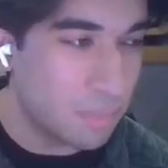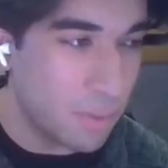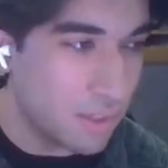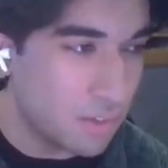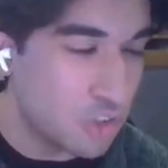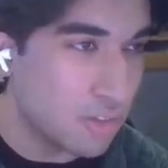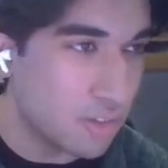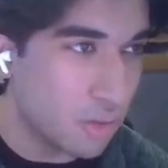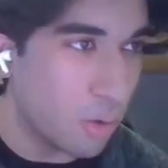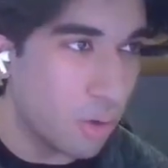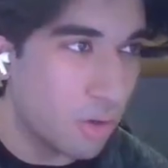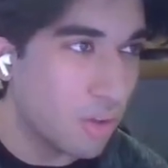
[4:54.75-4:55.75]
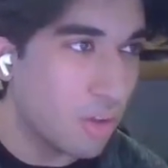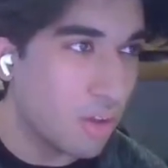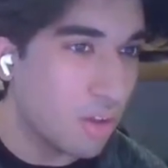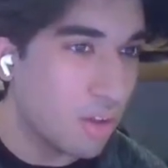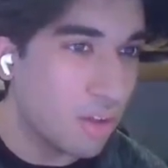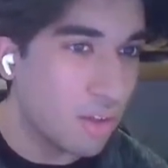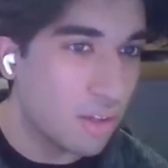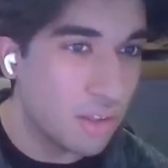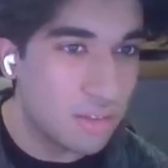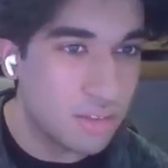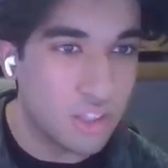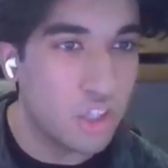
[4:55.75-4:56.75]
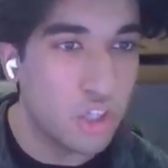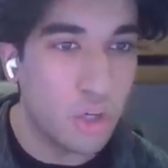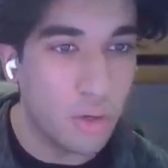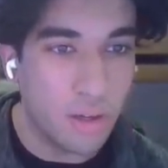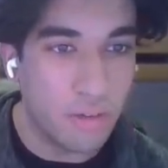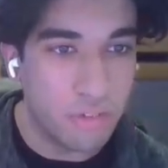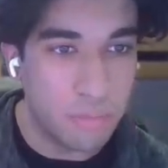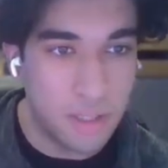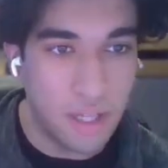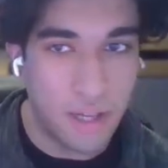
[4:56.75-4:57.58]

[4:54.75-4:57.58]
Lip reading: but it's just not secure enough for me.